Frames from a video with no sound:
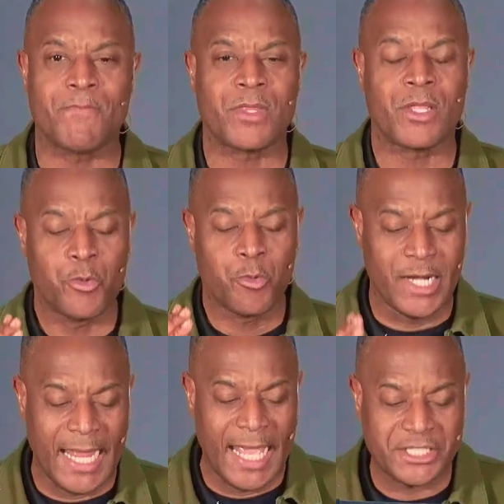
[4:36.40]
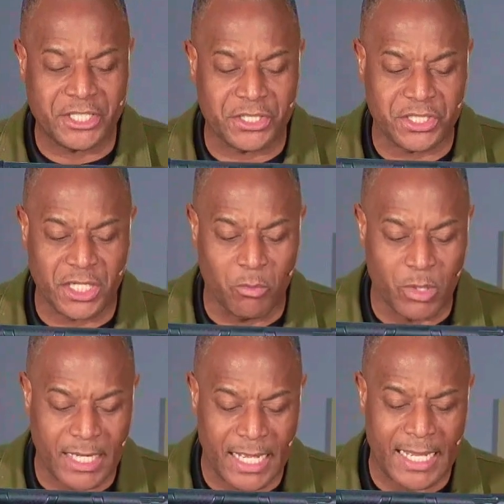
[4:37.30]
relationship with
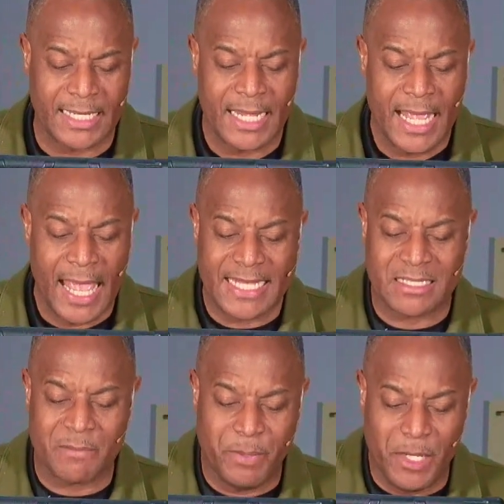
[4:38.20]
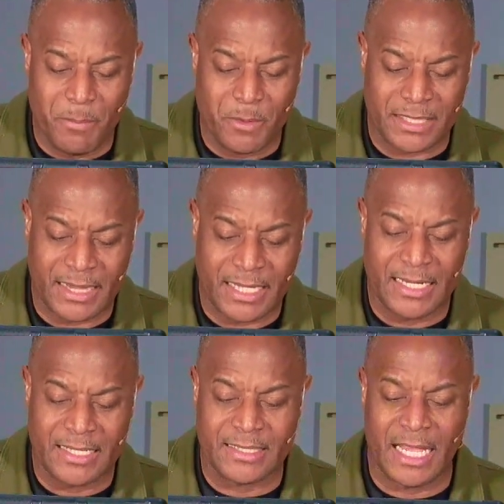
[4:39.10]
God as the people
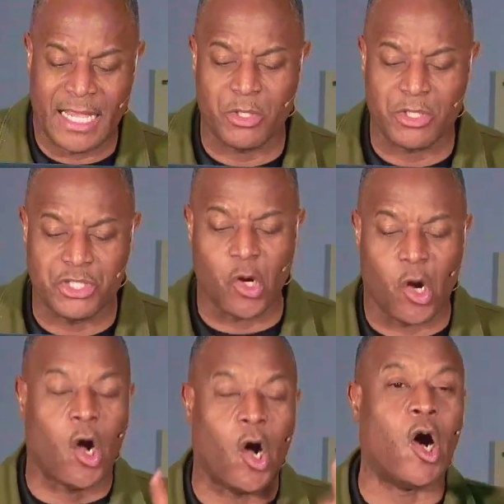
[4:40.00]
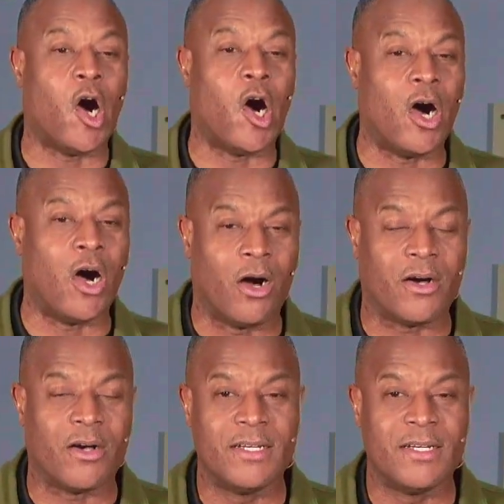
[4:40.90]
declared that they would do
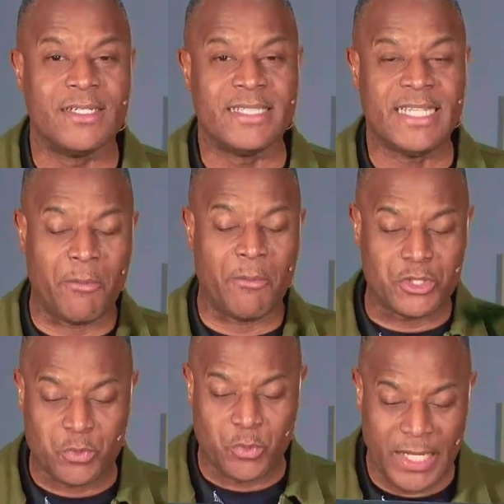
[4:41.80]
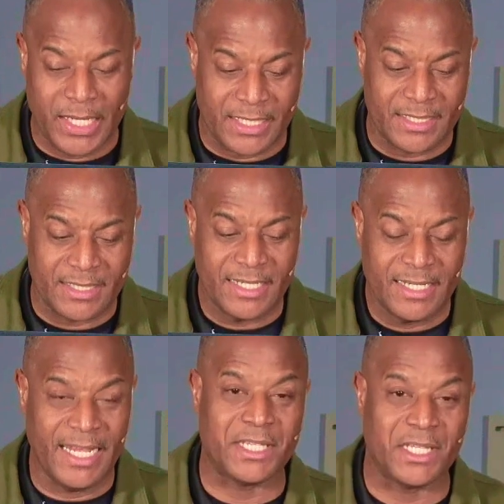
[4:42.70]
all that was written
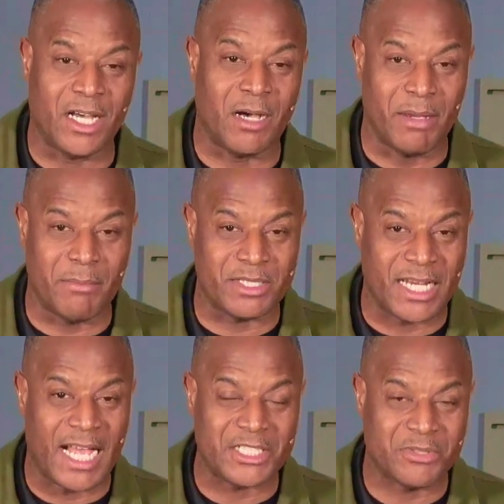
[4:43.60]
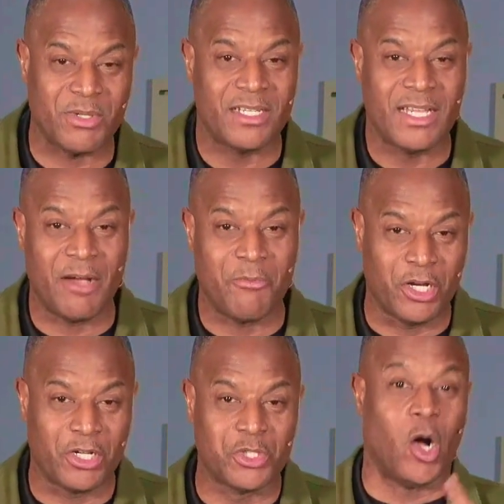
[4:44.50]
in the law. Remember Joshua? We're
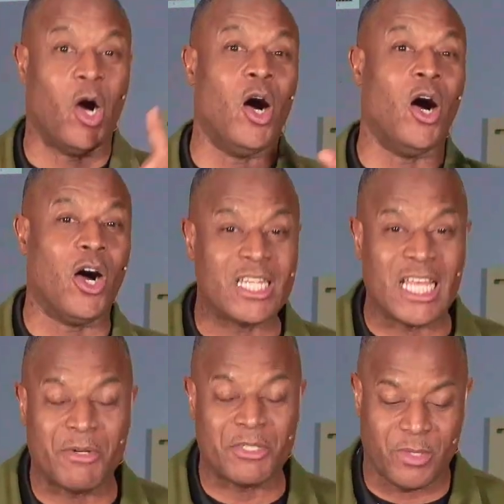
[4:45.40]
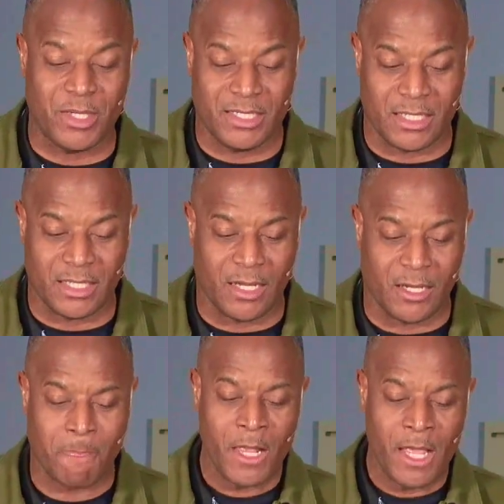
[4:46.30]
going to do all that was written in the law.
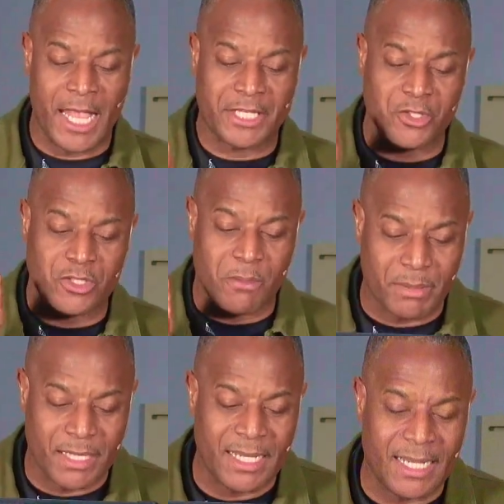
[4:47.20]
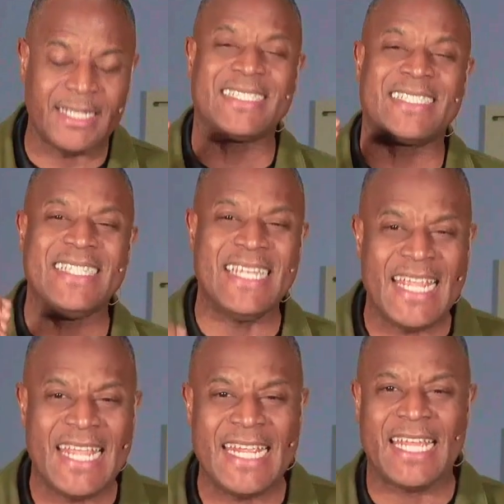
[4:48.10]
And so the blood is
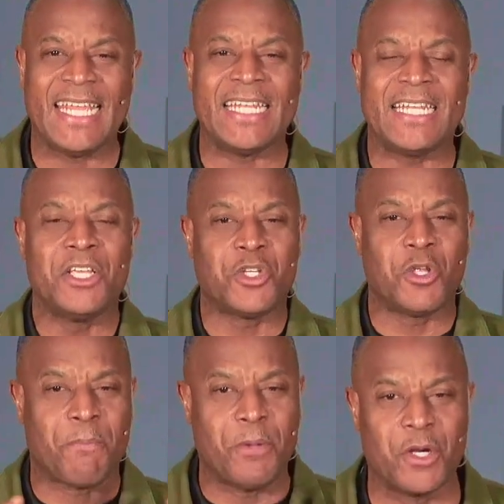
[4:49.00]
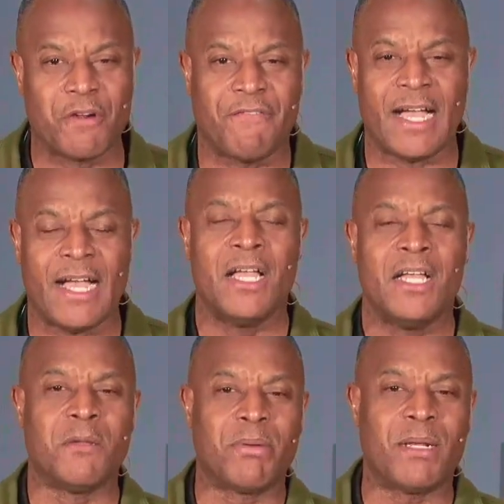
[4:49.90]
needed to purify.
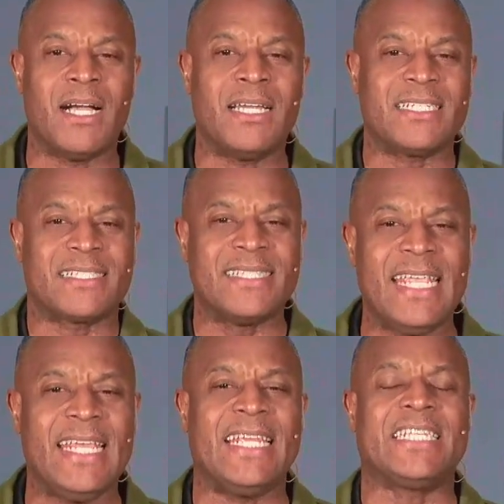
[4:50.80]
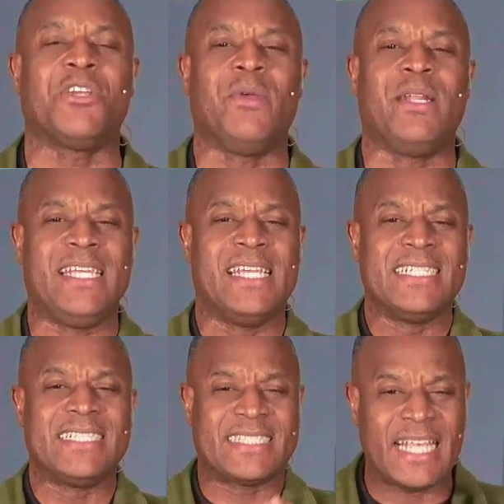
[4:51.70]
The blood is needed to really
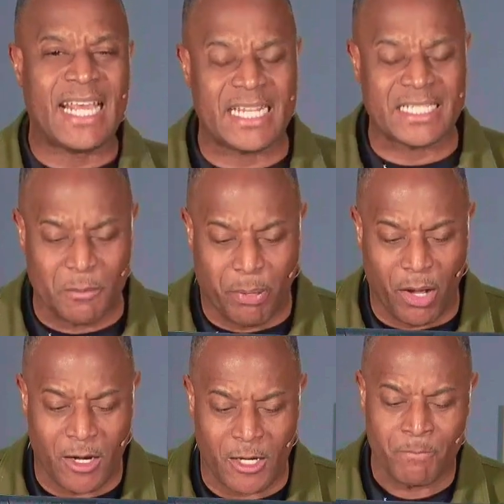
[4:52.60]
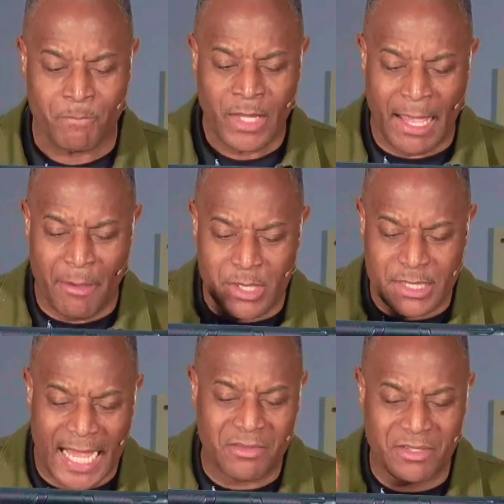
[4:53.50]
set us apart. And
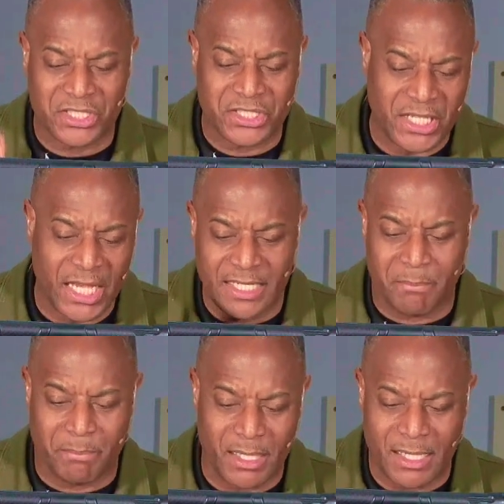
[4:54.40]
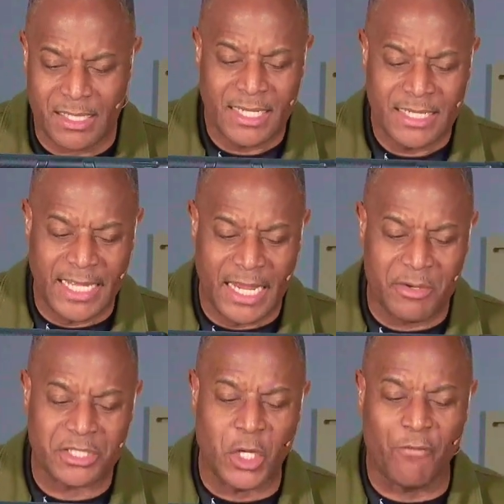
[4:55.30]
without the shedding of blood, there
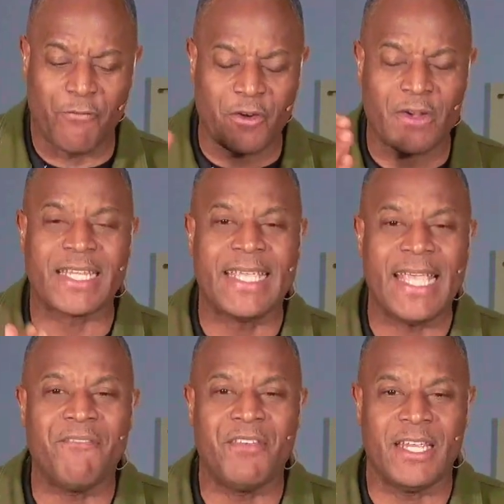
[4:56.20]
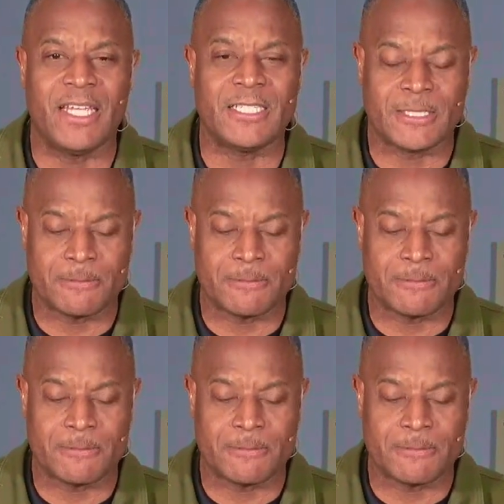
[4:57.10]
is no forgiveness